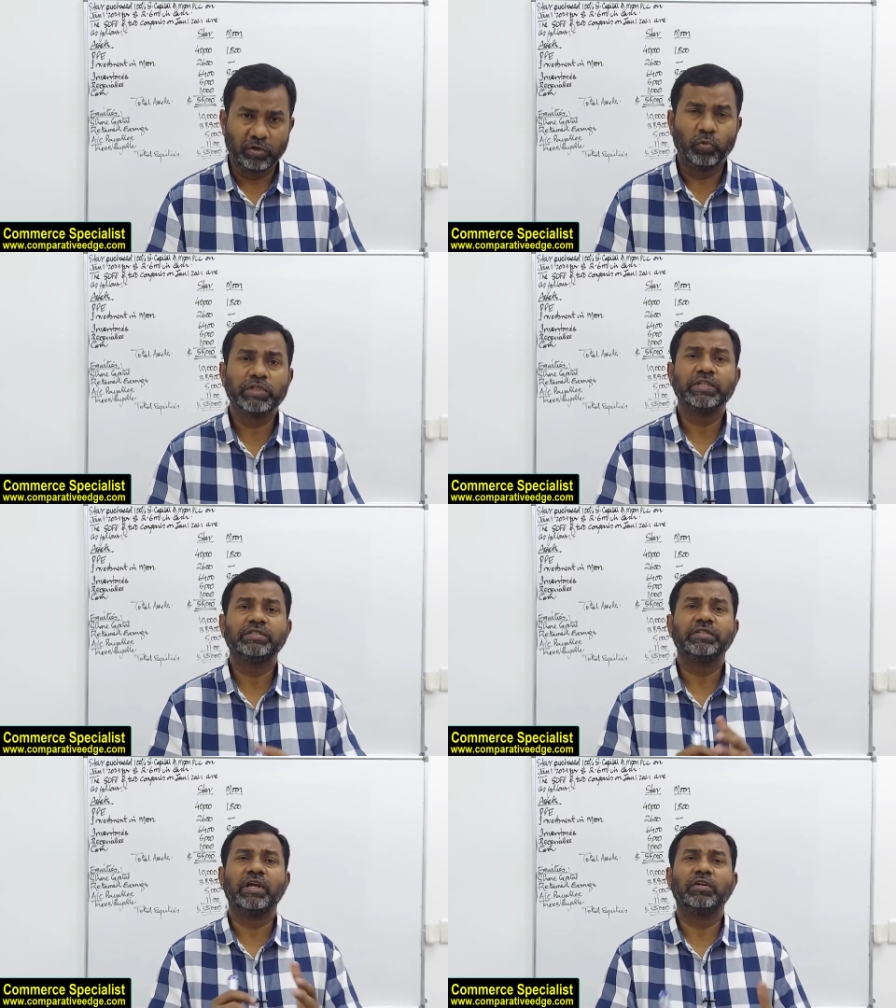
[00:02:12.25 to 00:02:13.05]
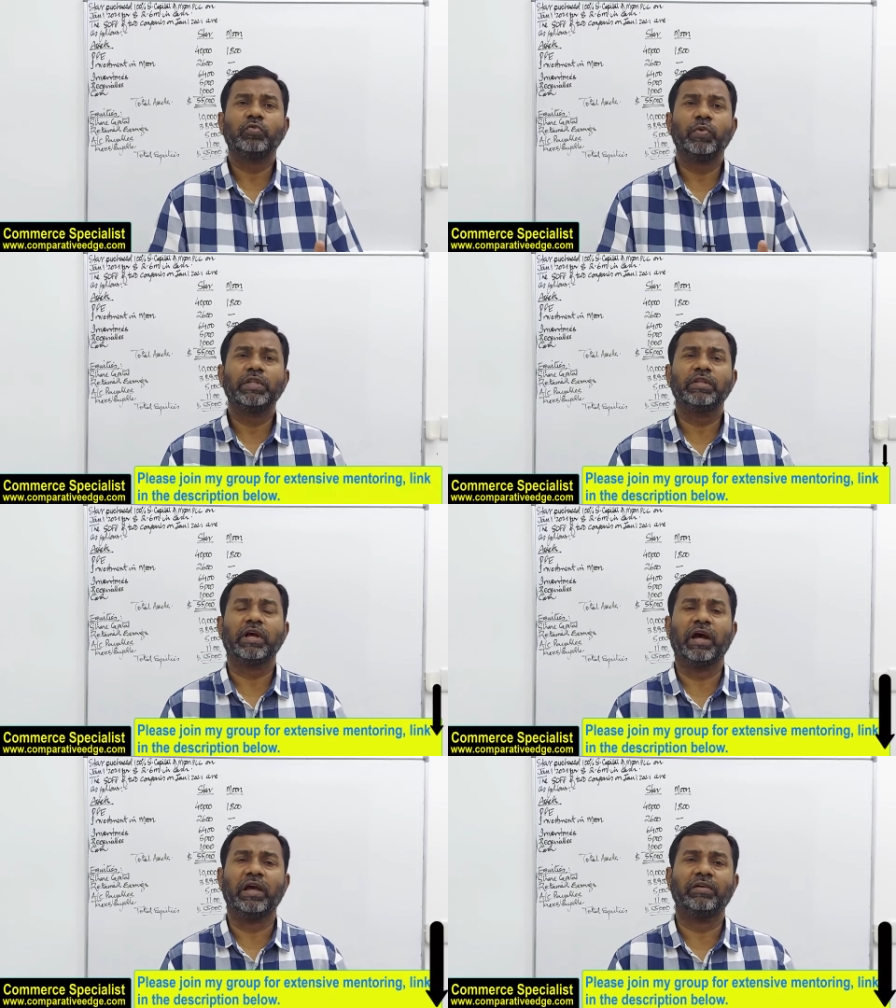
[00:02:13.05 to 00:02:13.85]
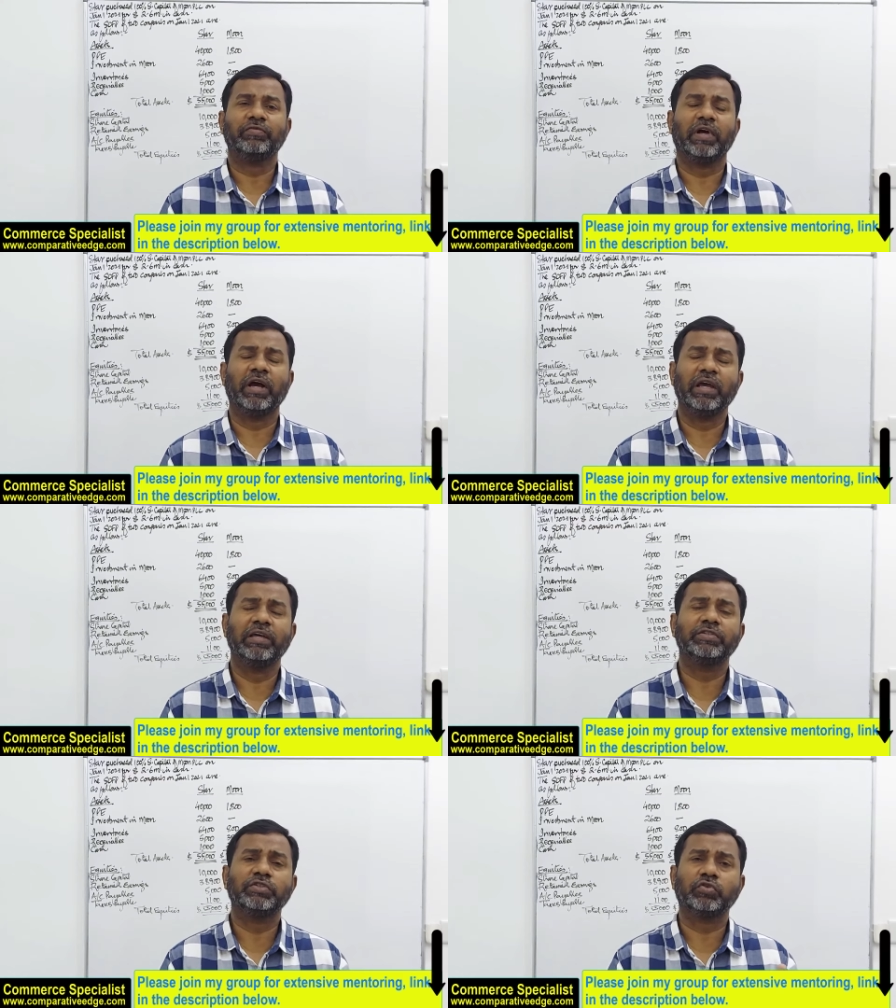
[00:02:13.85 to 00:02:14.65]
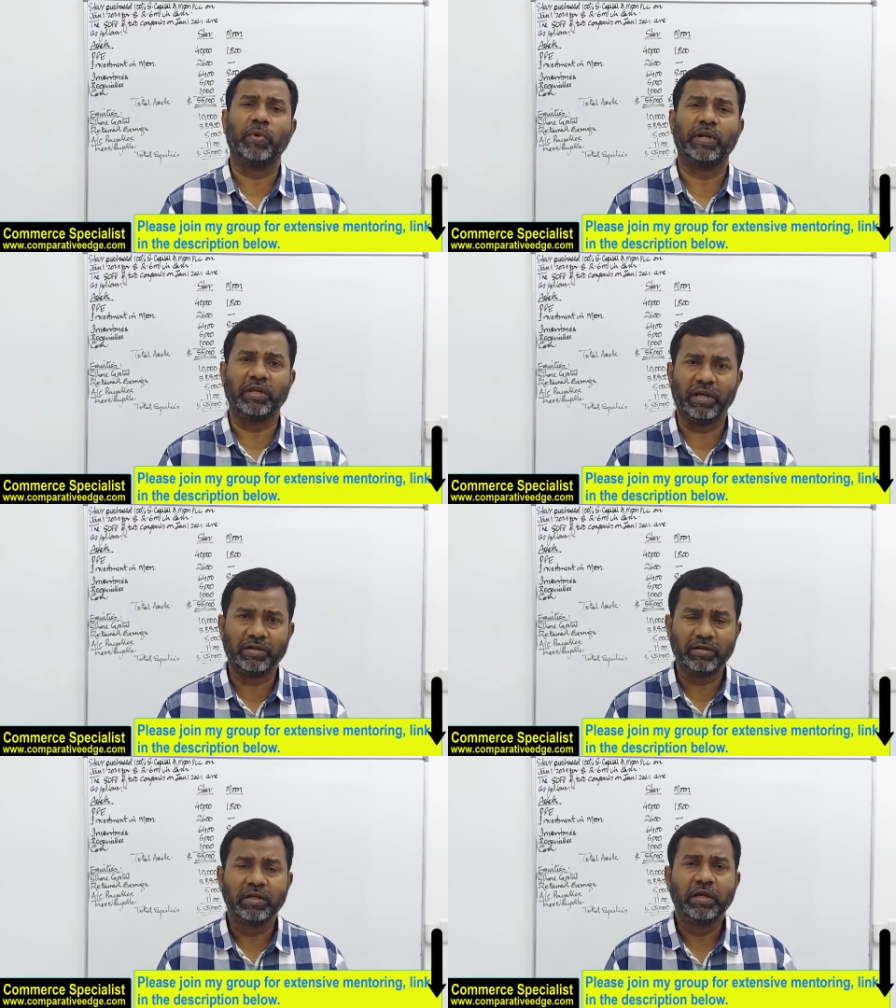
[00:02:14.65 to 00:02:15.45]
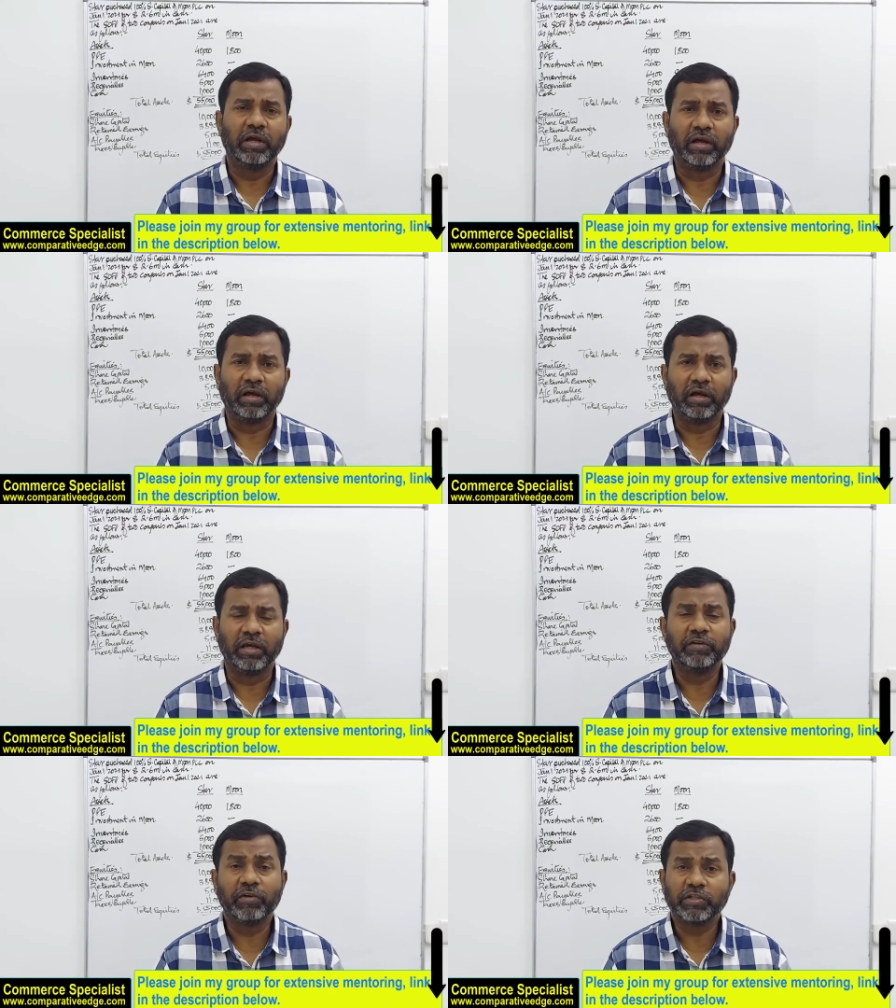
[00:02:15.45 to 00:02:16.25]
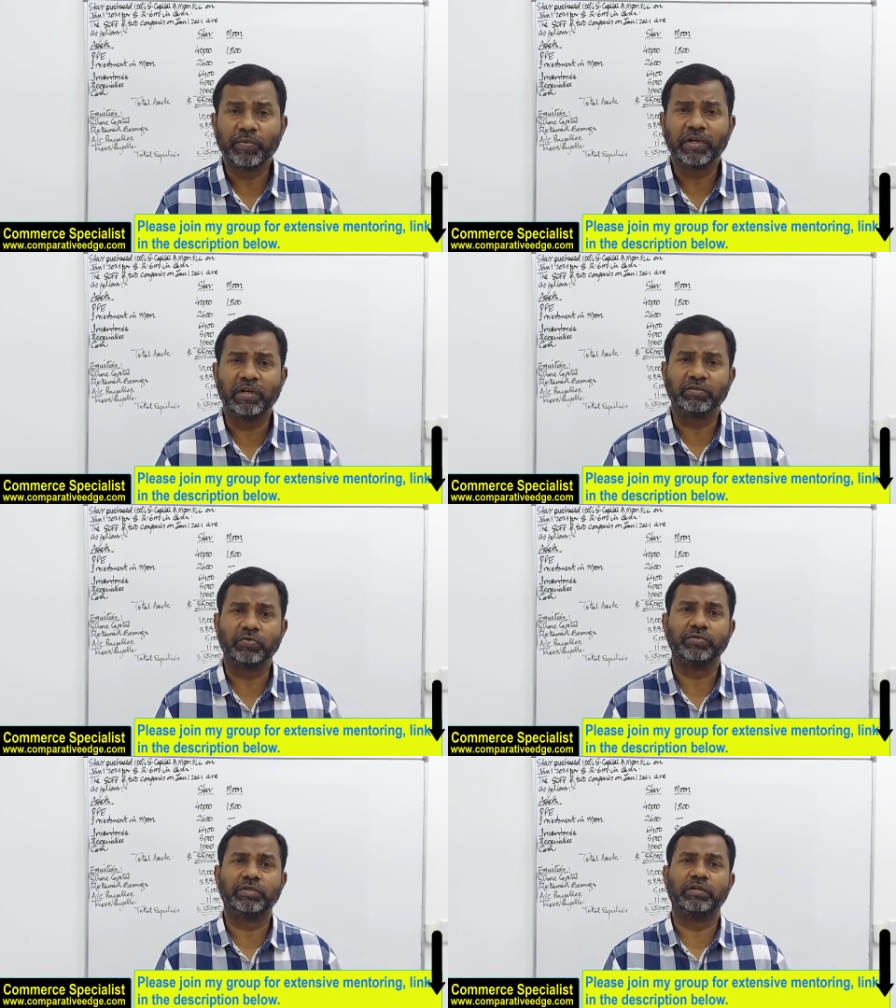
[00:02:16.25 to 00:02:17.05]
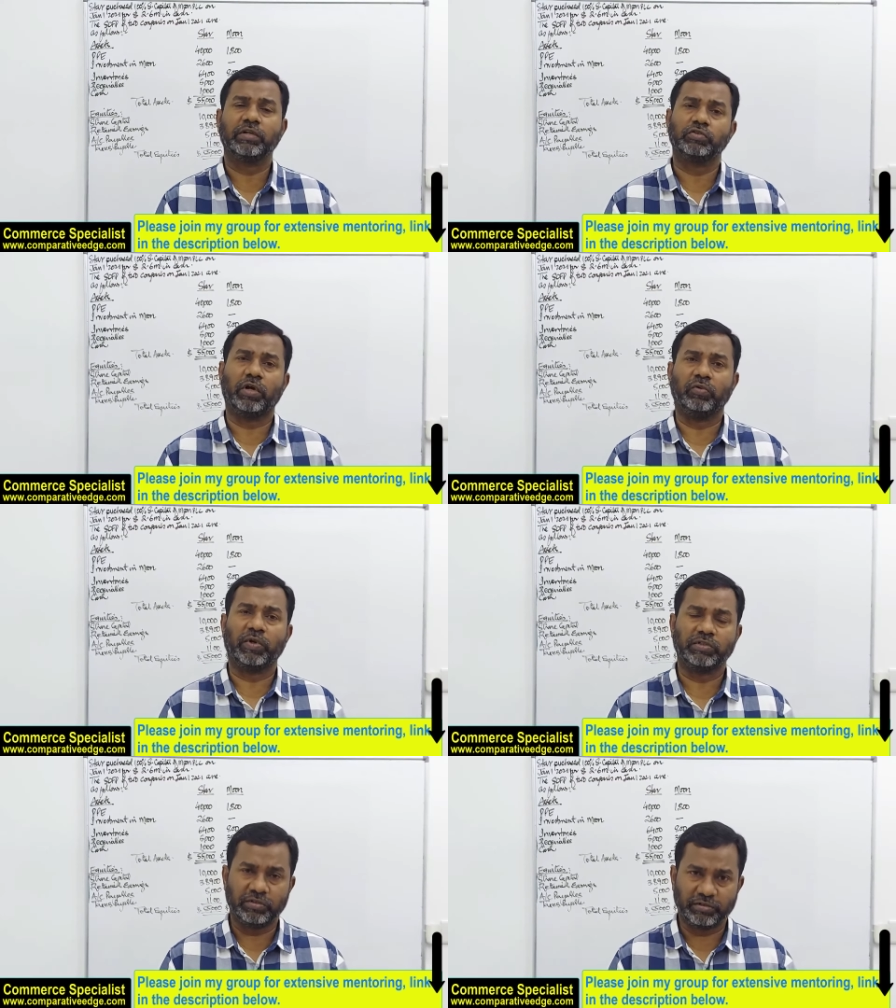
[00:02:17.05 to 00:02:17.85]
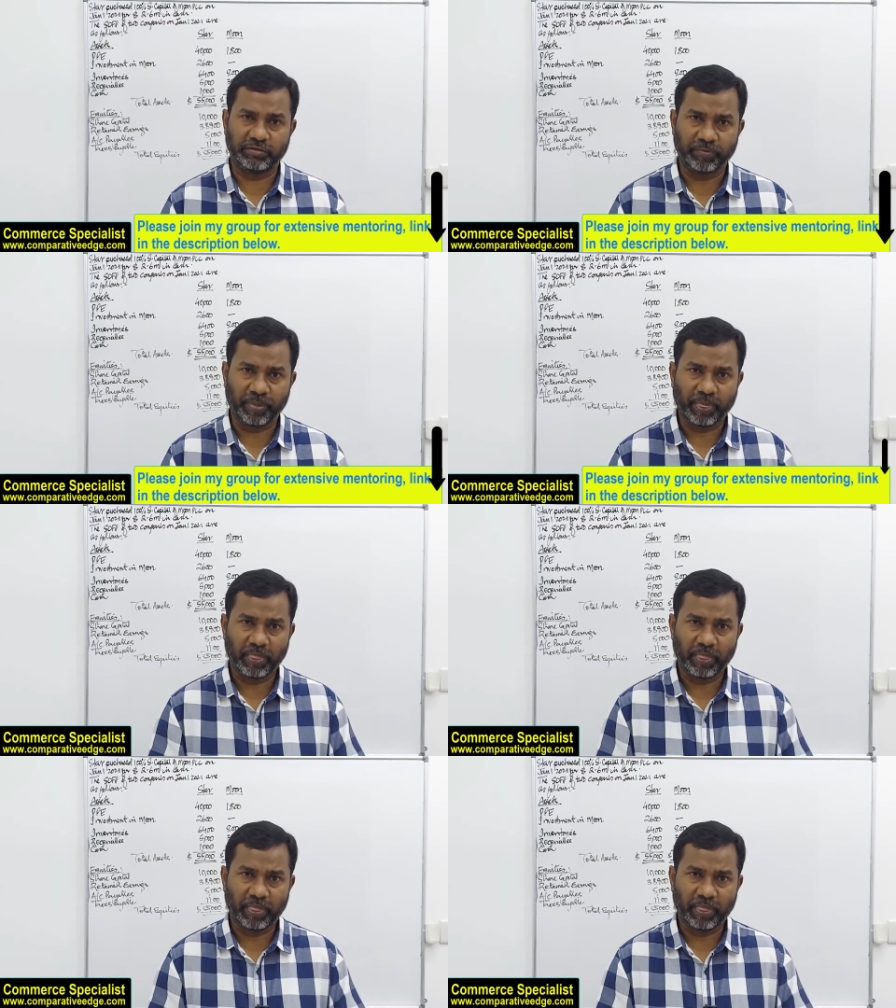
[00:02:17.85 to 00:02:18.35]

which is dealt with IAS 28 uh, investment in associate and joint ventures.